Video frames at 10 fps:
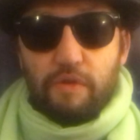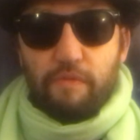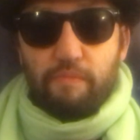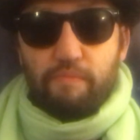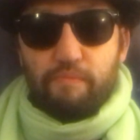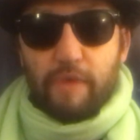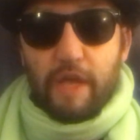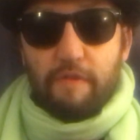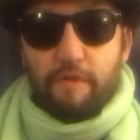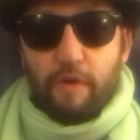you
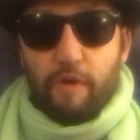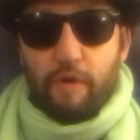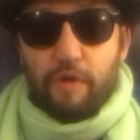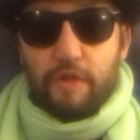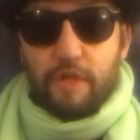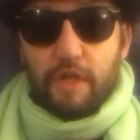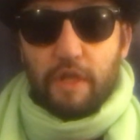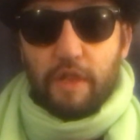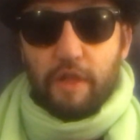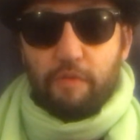may have heard a
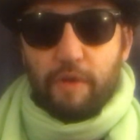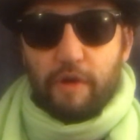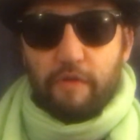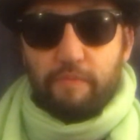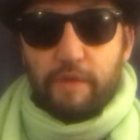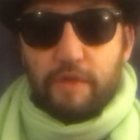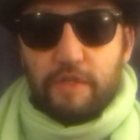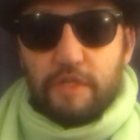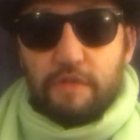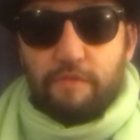little bit of
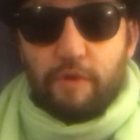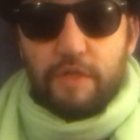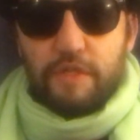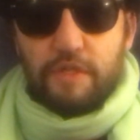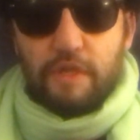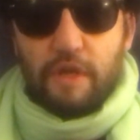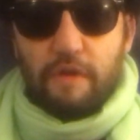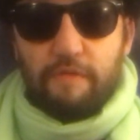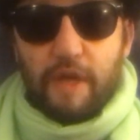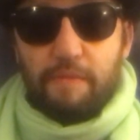because it's the voice
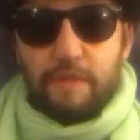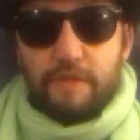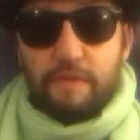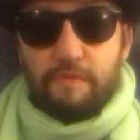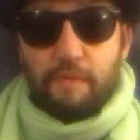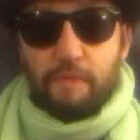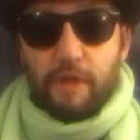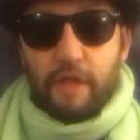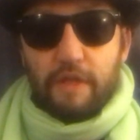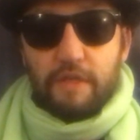famous from the
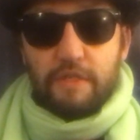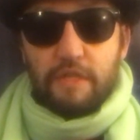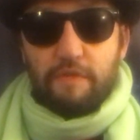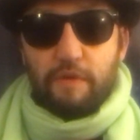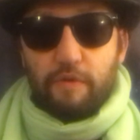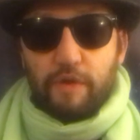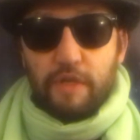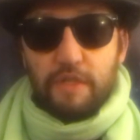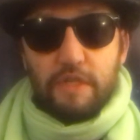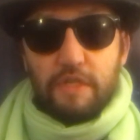late Stephen
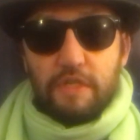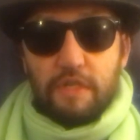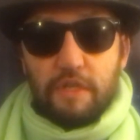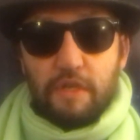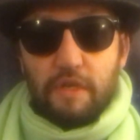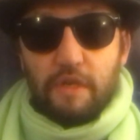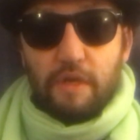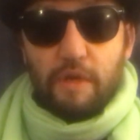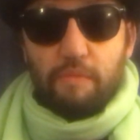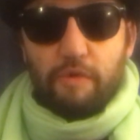Hawking. It's the
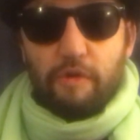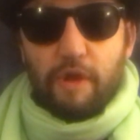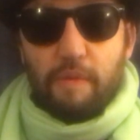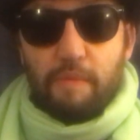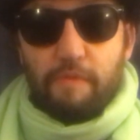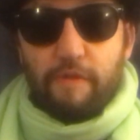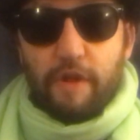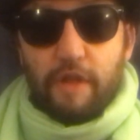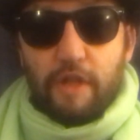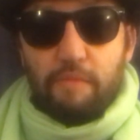program that
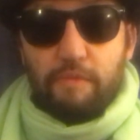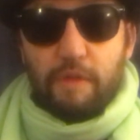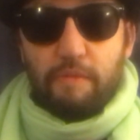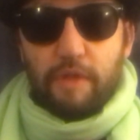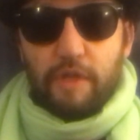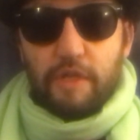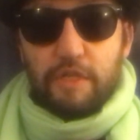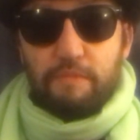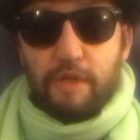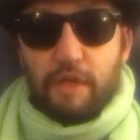provided him the ability to
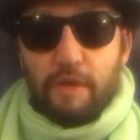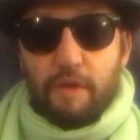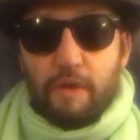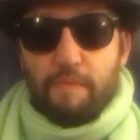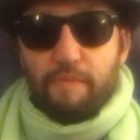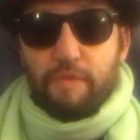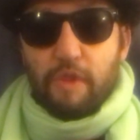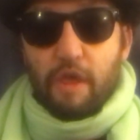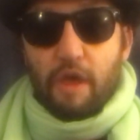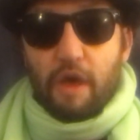speak.
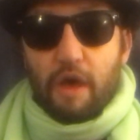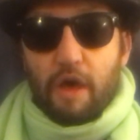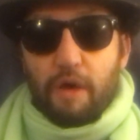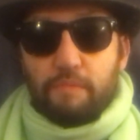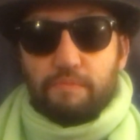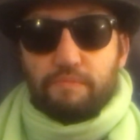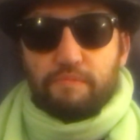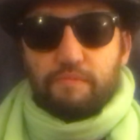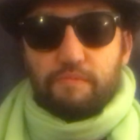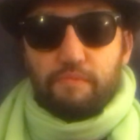
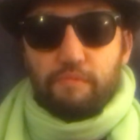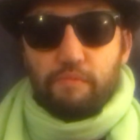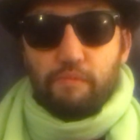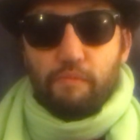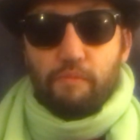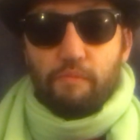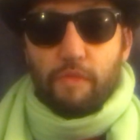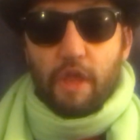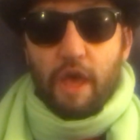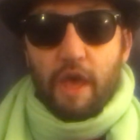
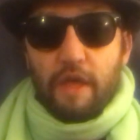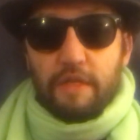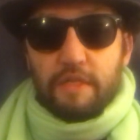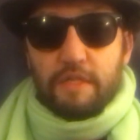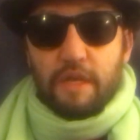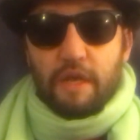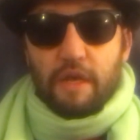And